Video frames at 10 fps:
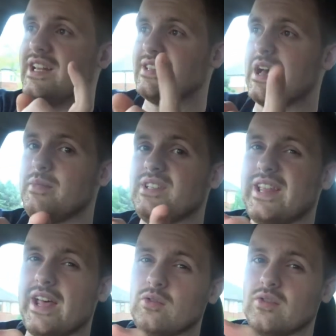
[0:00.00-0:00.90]
this, that means
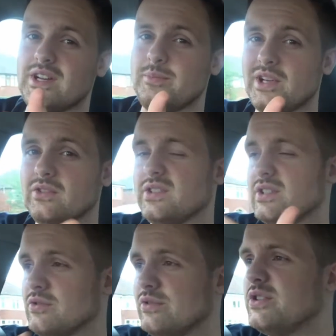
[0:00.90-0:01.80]
they would already be on the
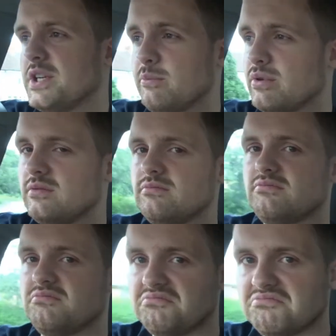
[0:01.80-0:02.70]
cruise ship.
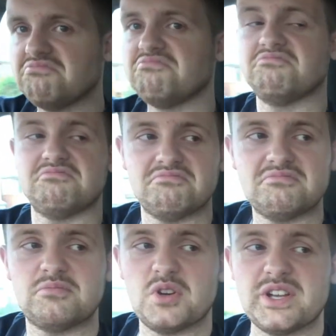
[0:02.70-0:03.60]

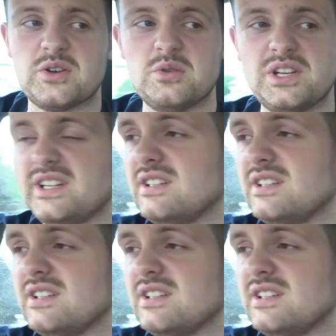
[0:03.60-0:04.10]
Pretty cool, isn't